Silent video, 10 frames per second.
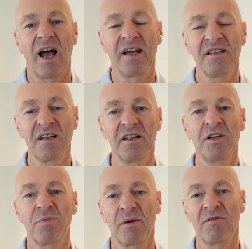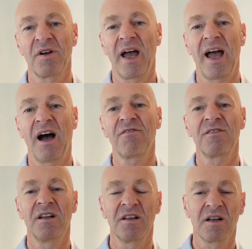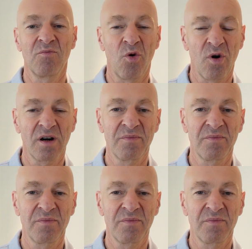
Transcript: Ideally, you probably want to have a little more,